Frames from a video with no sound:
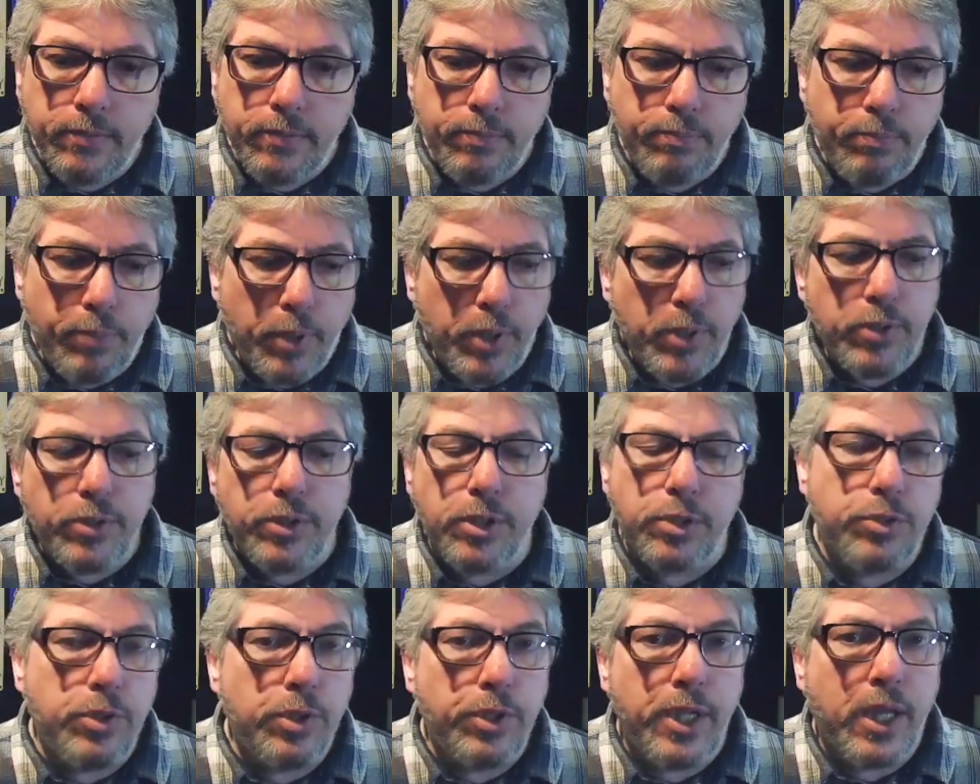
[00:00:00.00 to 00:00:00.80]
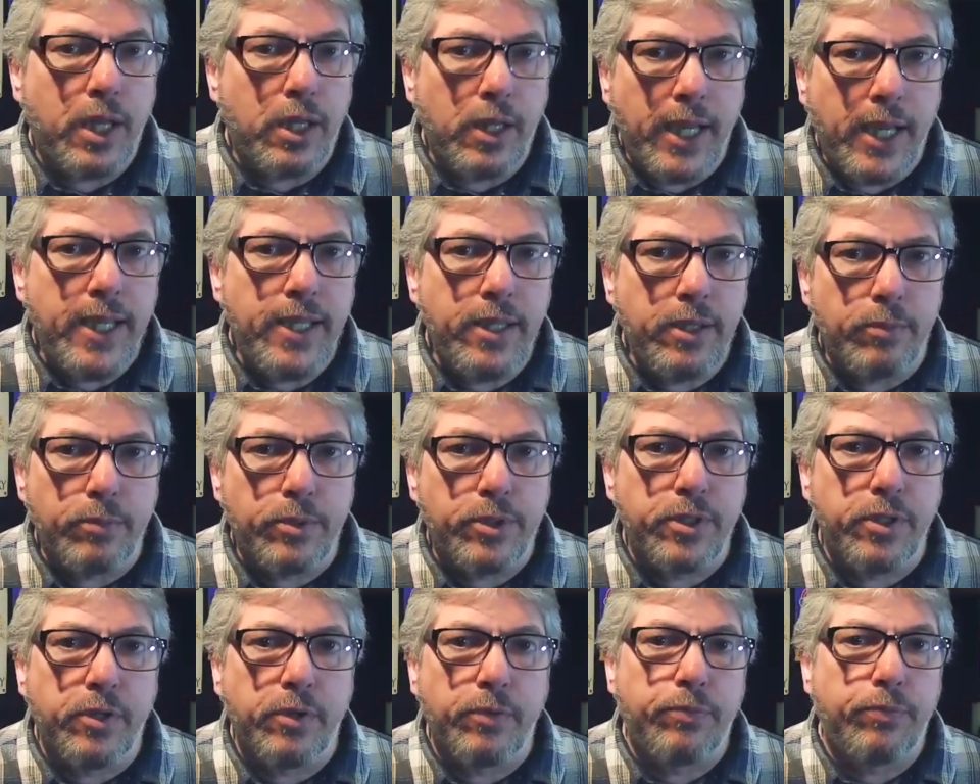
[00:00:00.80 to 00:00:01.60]
Burns is really aligning
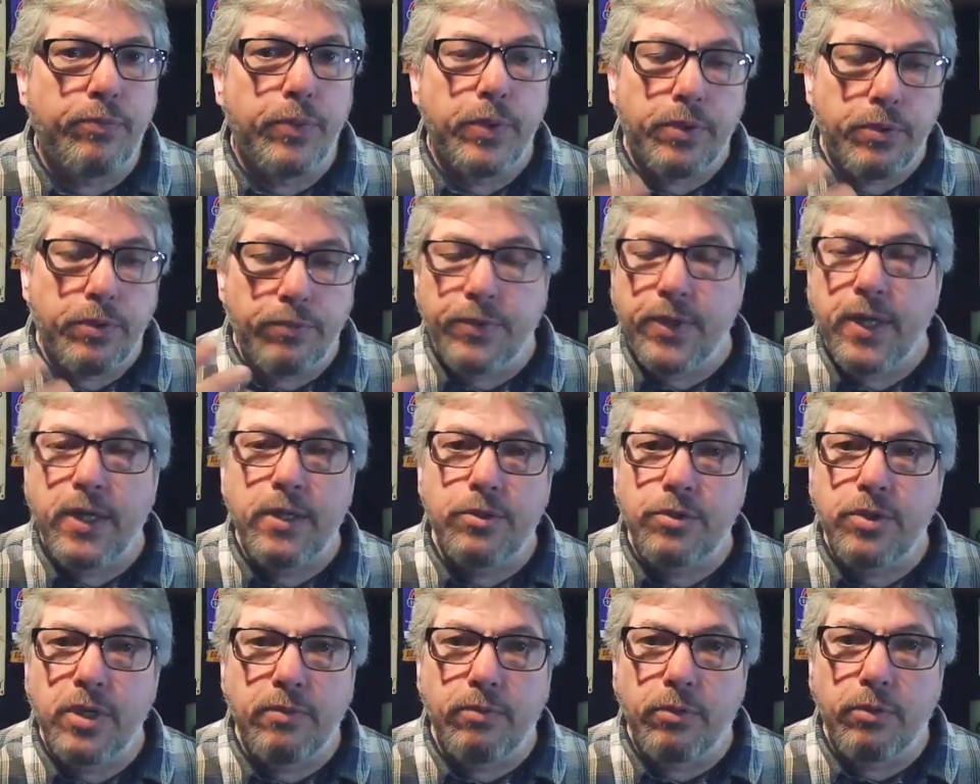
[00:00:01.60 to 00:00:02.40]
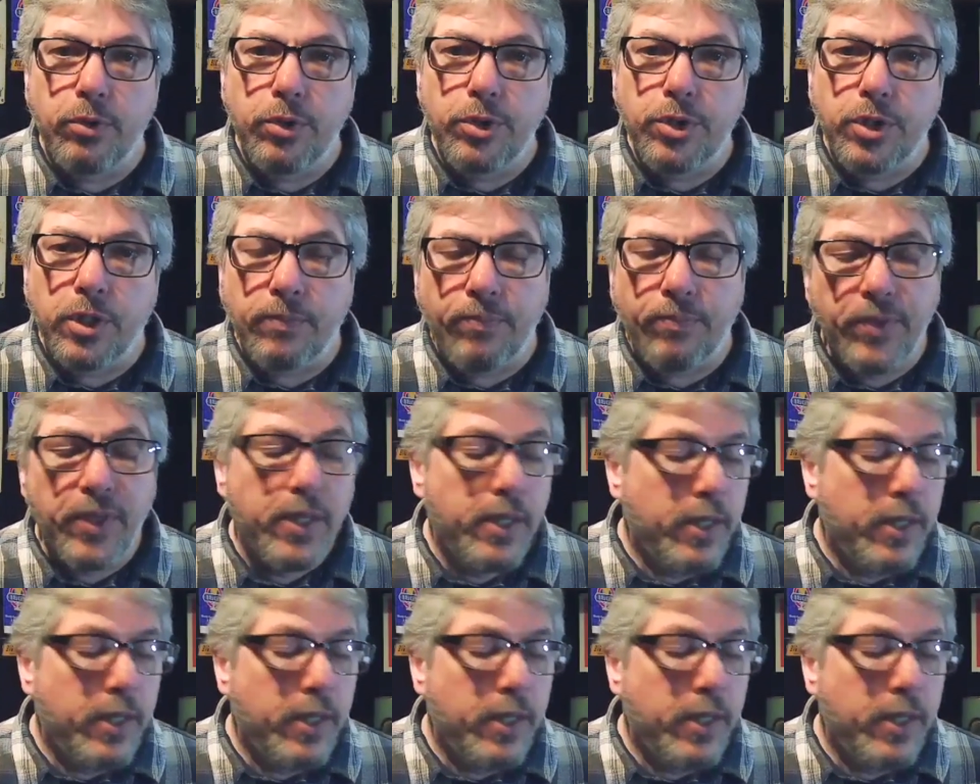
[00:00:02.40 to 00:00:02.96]
himself with the French Revolution.